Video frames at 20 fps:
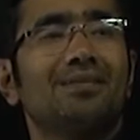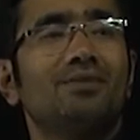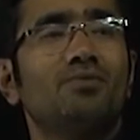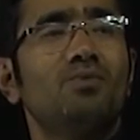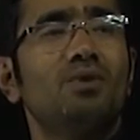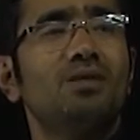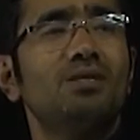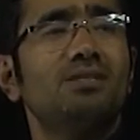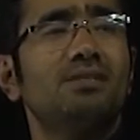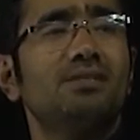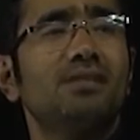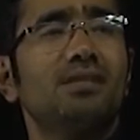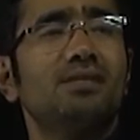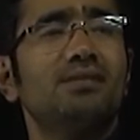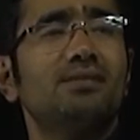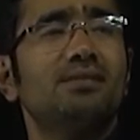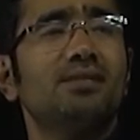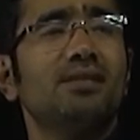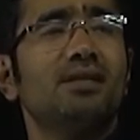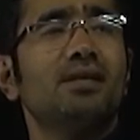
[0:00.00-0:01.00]
The word
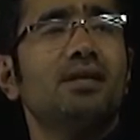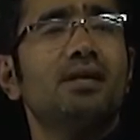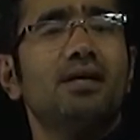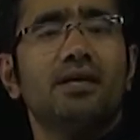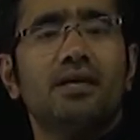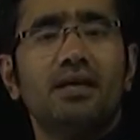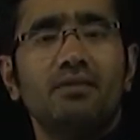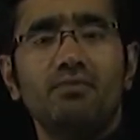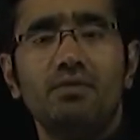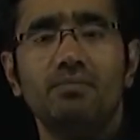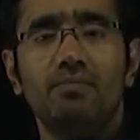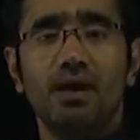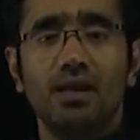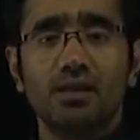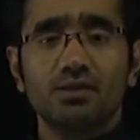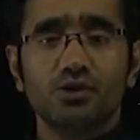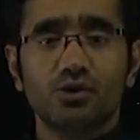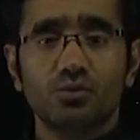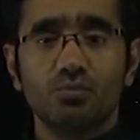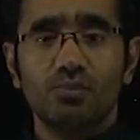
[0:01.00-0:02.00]
says can be
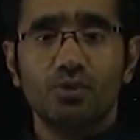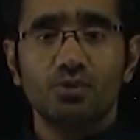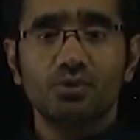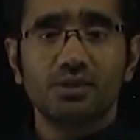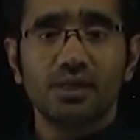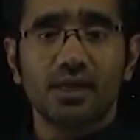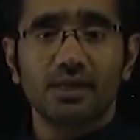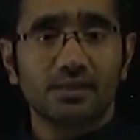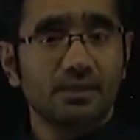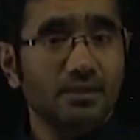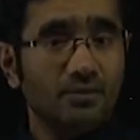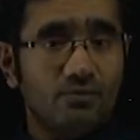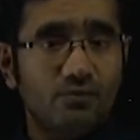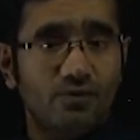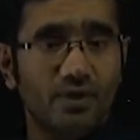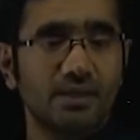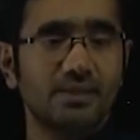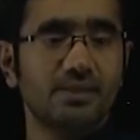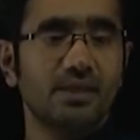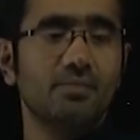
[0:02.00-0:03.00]
balanced on both sides.
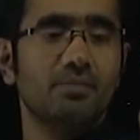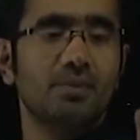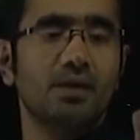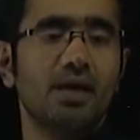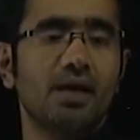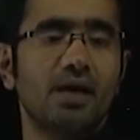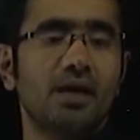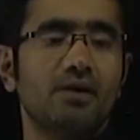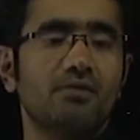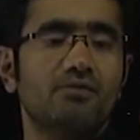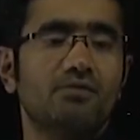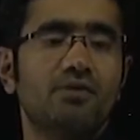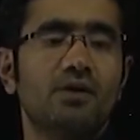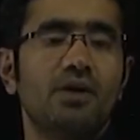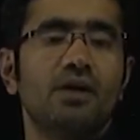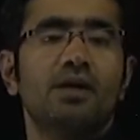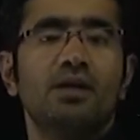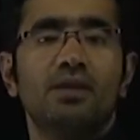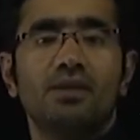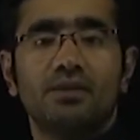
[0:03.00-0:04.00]
For example, I have
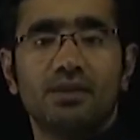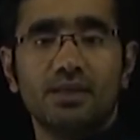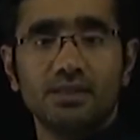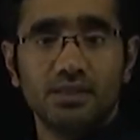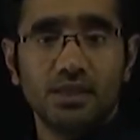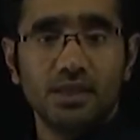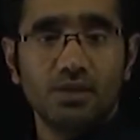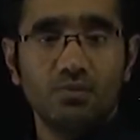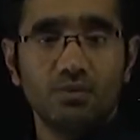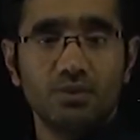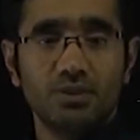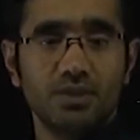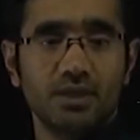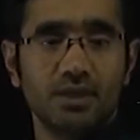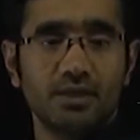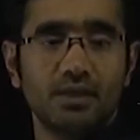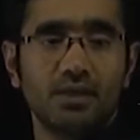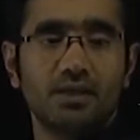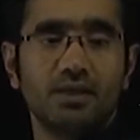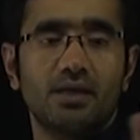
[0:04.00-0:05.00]
that's the equal
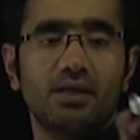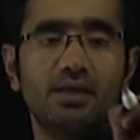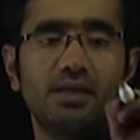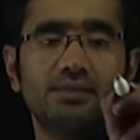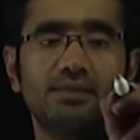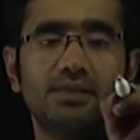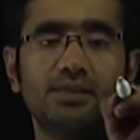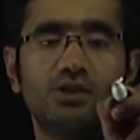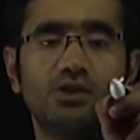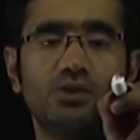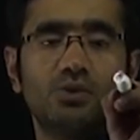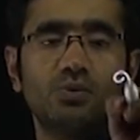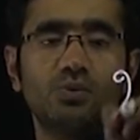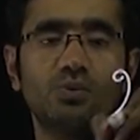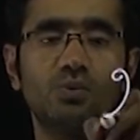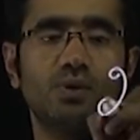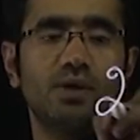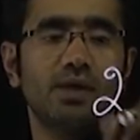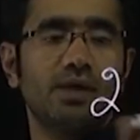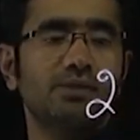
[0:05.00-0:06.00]
sign. Let's say
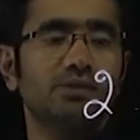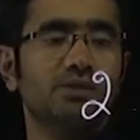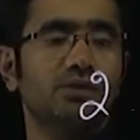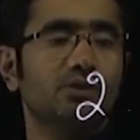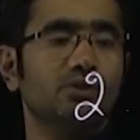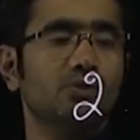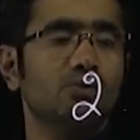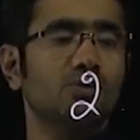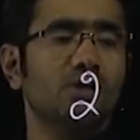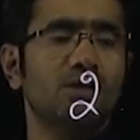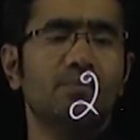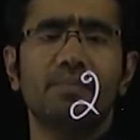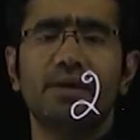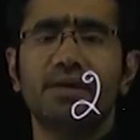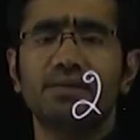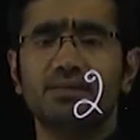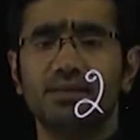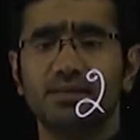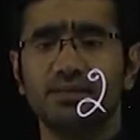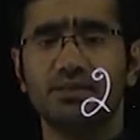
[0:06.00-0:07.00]
2 is equal to 2. That
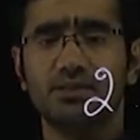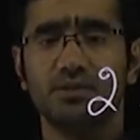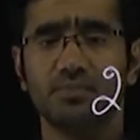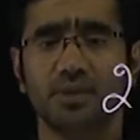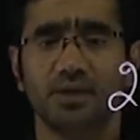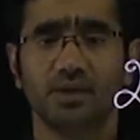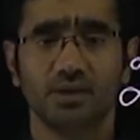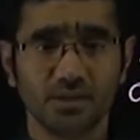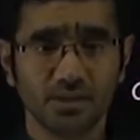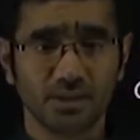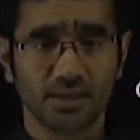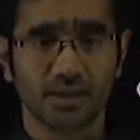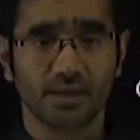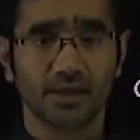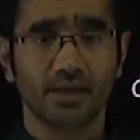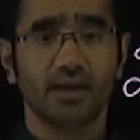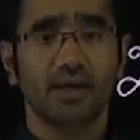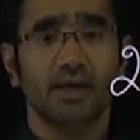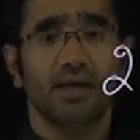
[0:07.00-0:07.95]
makes sense to me, isn't it?